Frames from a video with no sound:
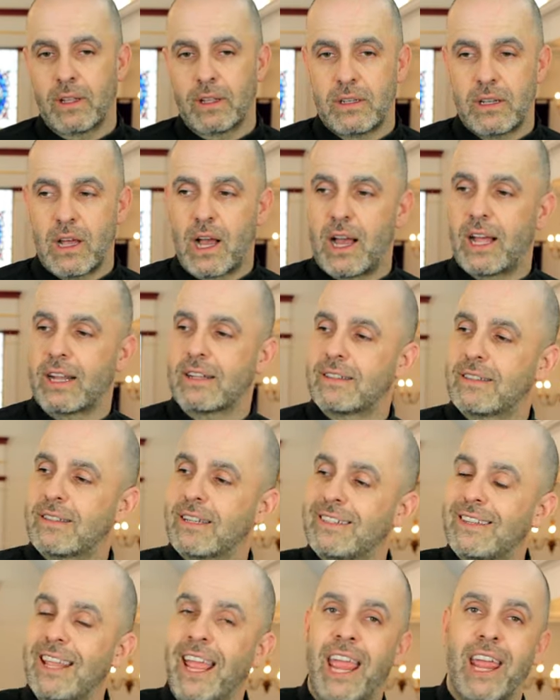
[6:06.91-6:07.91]
not to
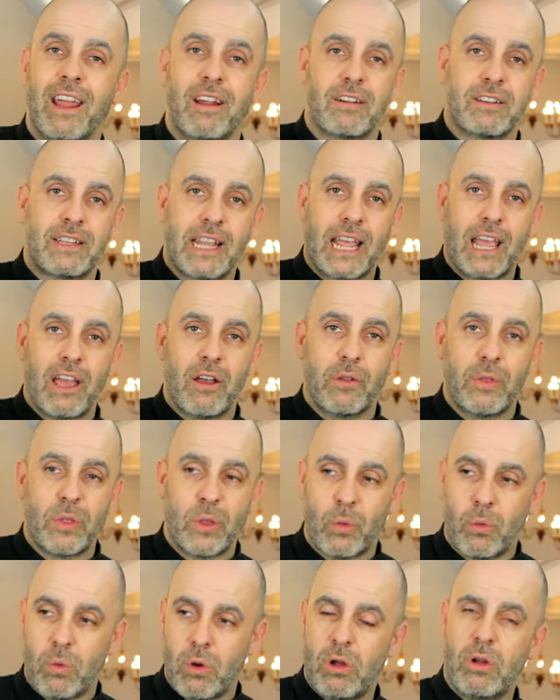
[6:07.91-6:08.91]
tear down
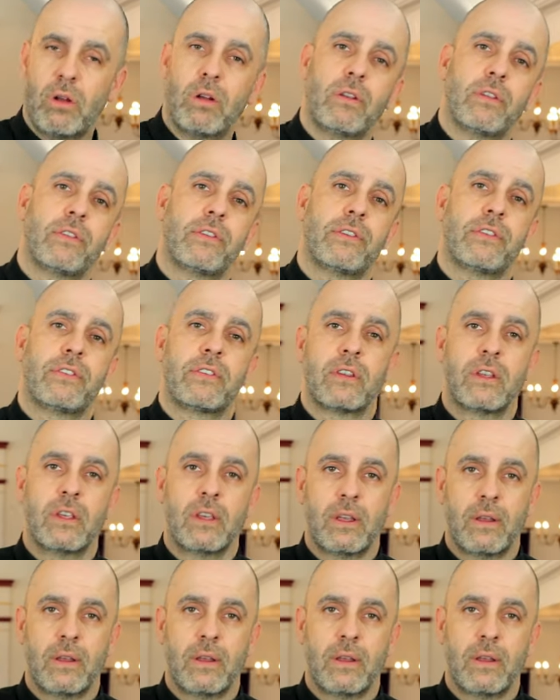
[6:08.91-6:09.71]
the walls